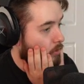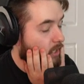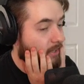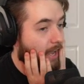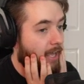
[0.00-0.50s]

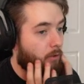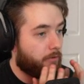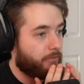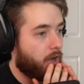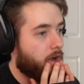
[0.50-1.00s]
look in the Halo
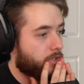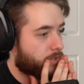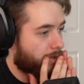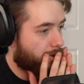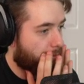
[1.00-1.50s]
Infinite art
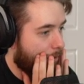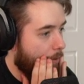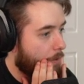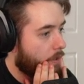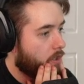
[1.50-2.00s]
style,
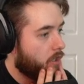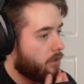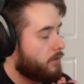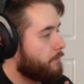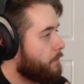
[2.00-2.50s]
though.
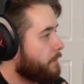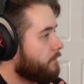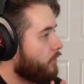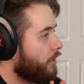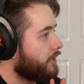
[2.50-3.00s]

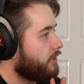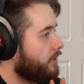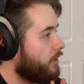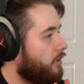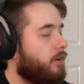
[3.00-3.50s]
Like,
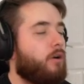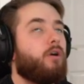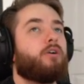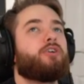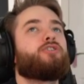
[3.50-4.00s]

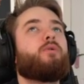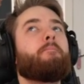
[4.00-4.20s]
oh, could you